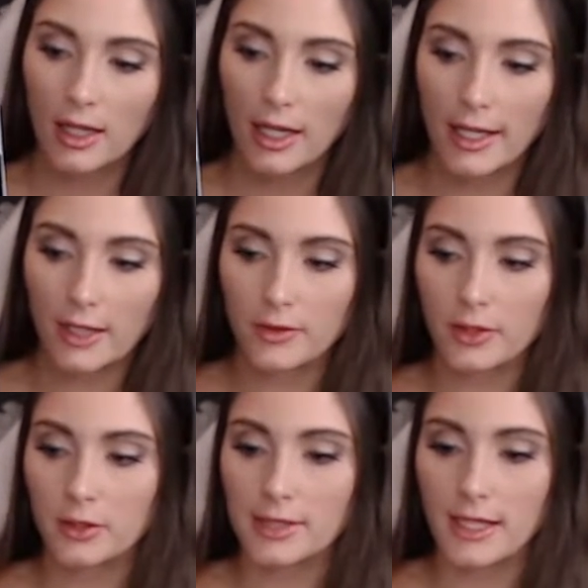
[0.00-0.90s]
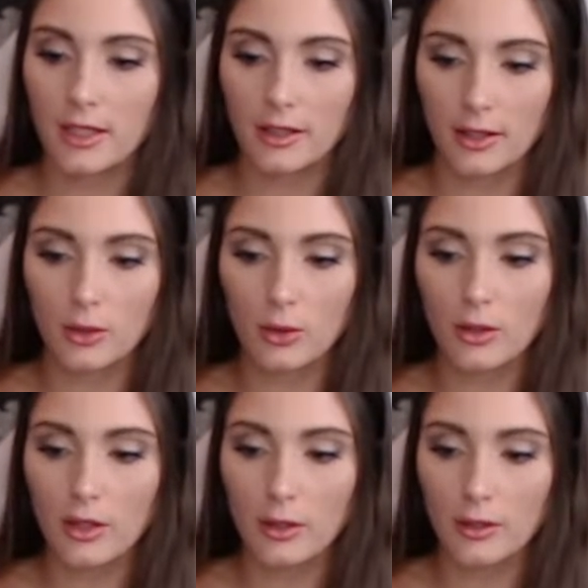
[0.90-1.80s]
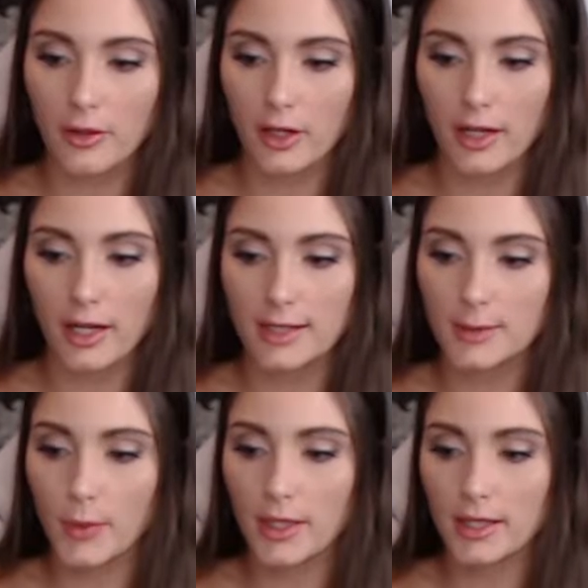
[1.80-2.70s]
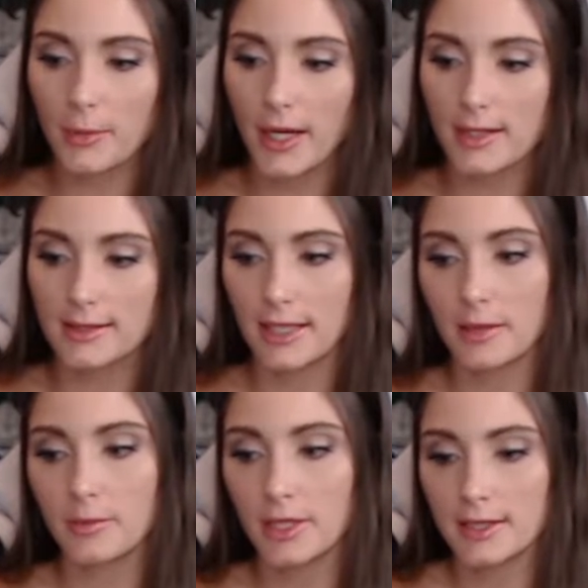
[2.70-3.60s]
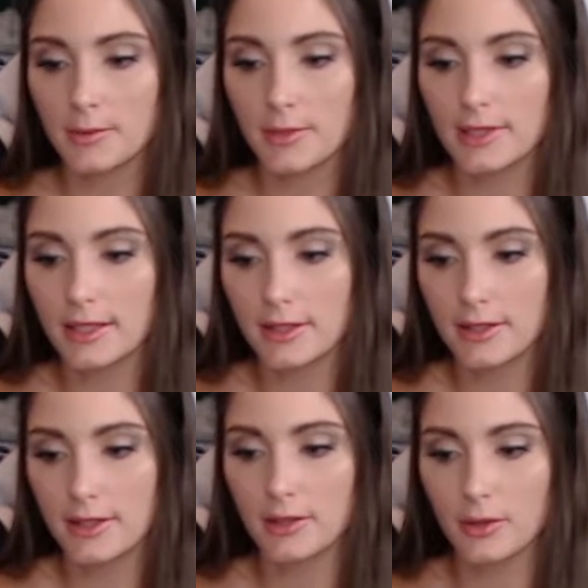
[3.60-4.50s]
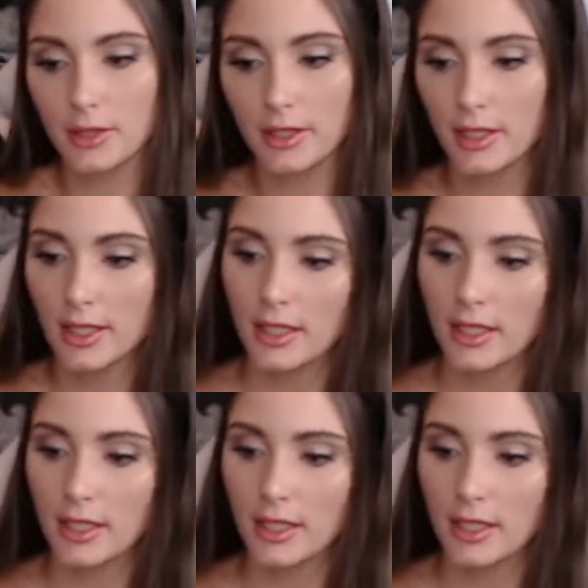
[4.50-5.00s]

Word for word: I have no doubt that old Lothar has spent the past ten minutes with his ear to the door,